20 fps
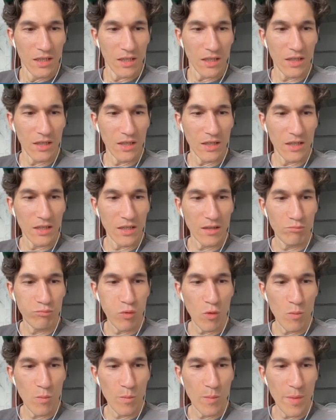Uh,
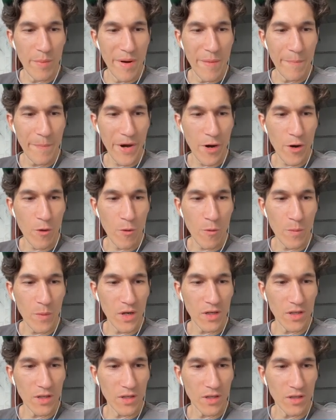boom, boom, boom, boom.
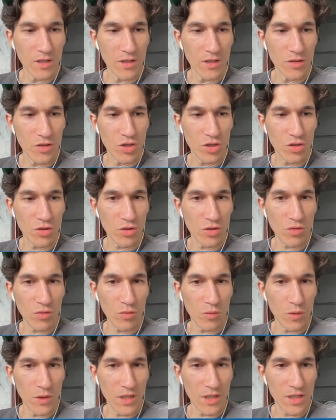Uh,
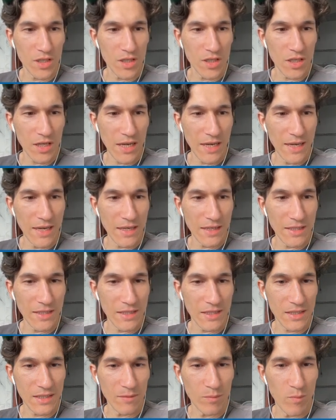so let's, I
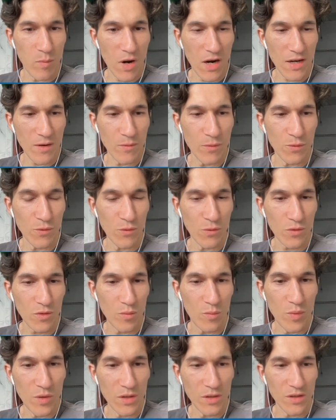guess, buy wood,
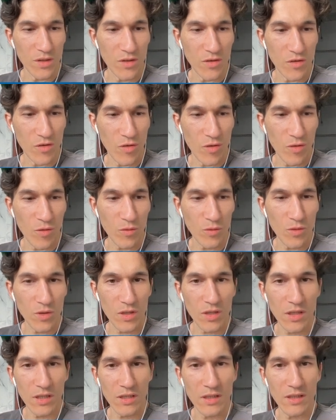build a road.
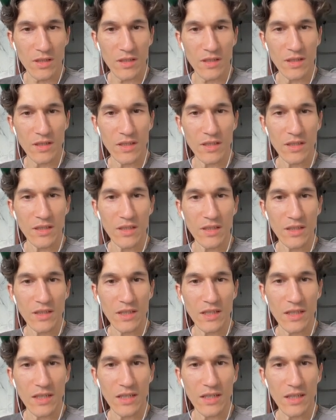Uh,
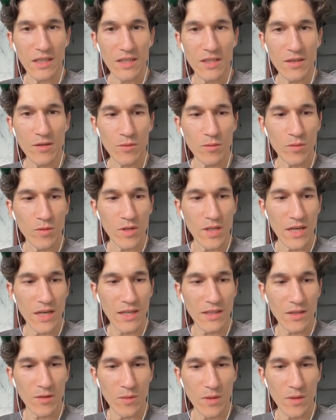yeah, let's do that.